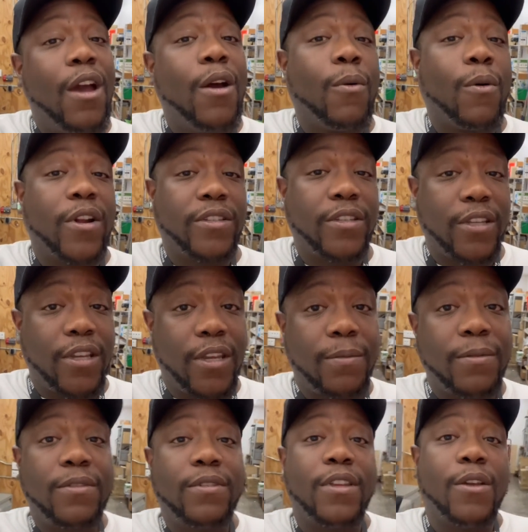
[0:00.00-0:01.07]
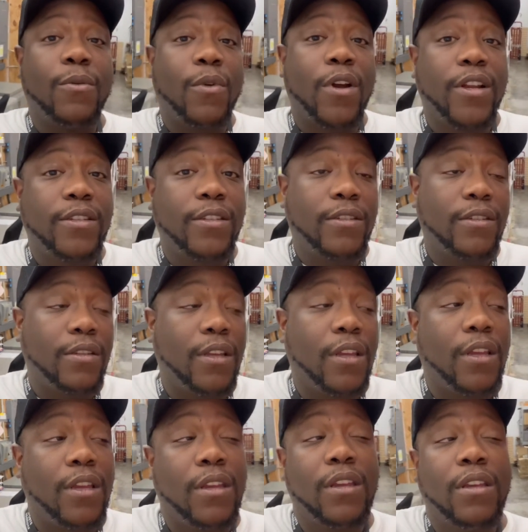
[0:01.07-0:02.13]
works at Hibbett, it works
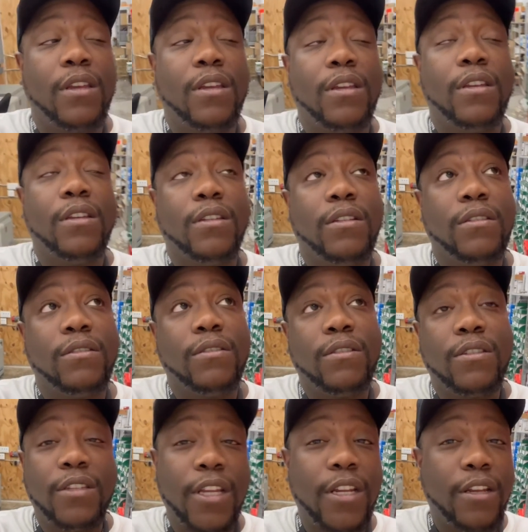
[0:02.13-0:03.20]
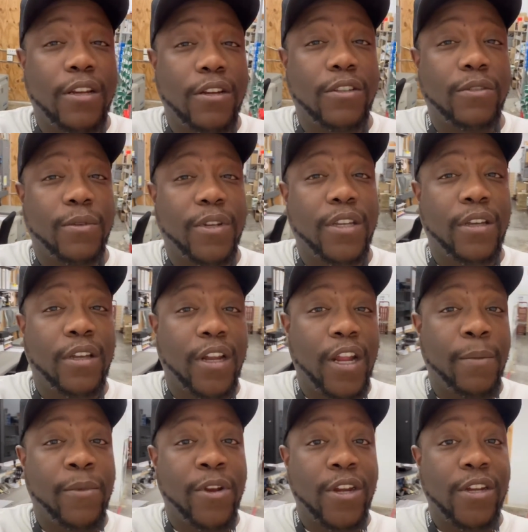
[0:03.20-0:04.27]
in City Gear as well, because
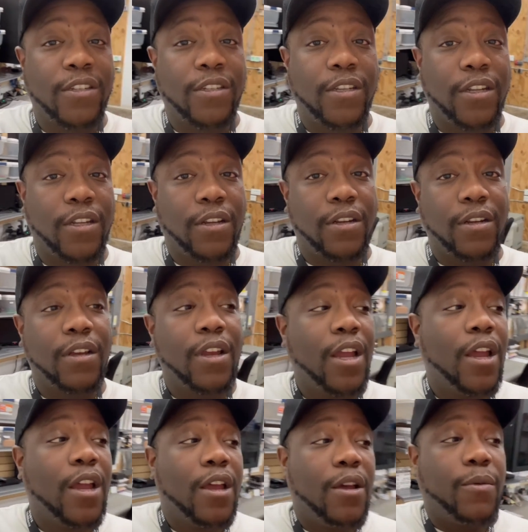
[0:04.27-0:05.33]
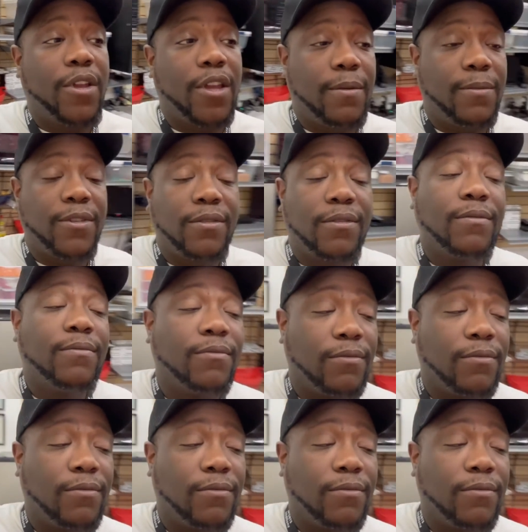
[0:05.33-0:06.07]
they merged City Gear with Hibbett